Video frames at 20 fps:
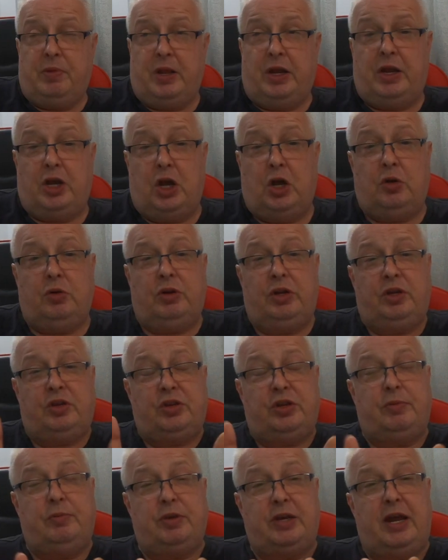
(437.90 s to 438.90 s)
They only
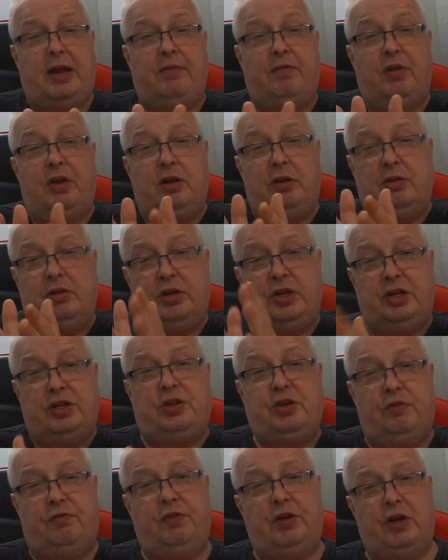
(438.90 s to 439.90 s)
seem to have
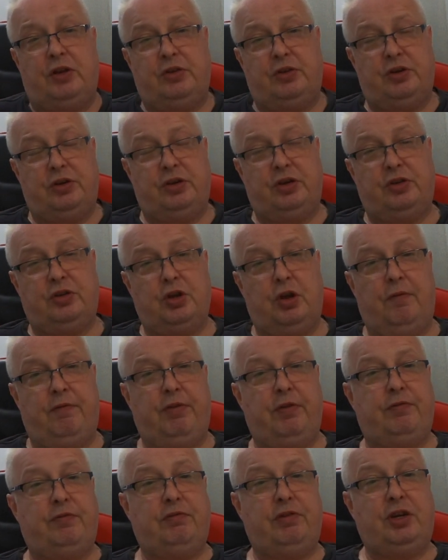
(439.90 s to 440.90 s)
disadvantages
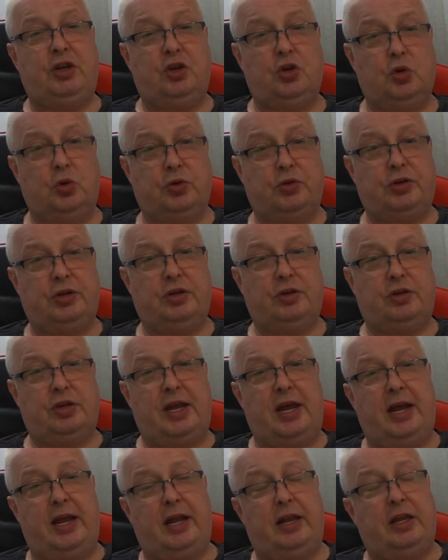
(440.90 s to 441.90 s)
of the Three Gorges,
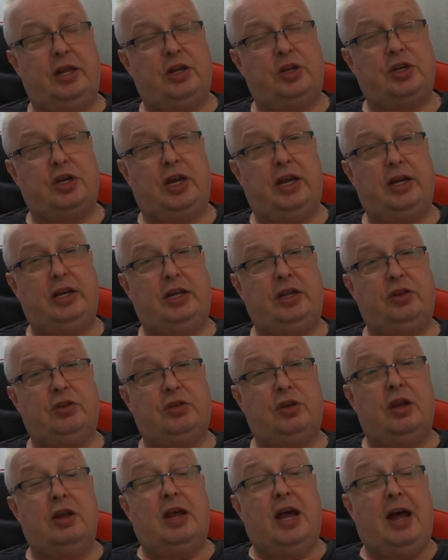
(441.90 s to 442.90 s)
and the
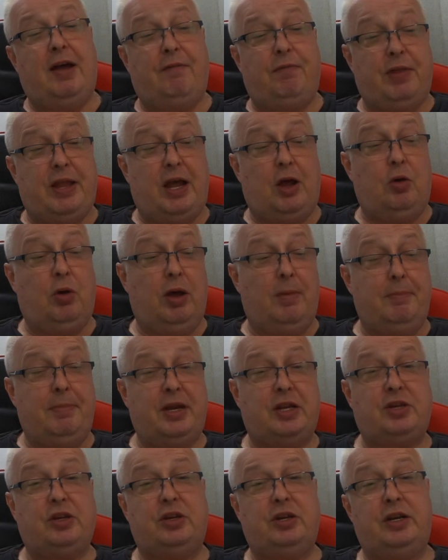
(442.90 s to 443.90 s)
Chinese have now
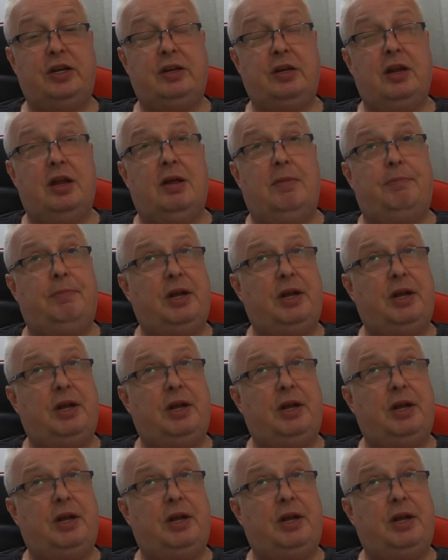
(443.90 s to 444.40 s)
admitted it,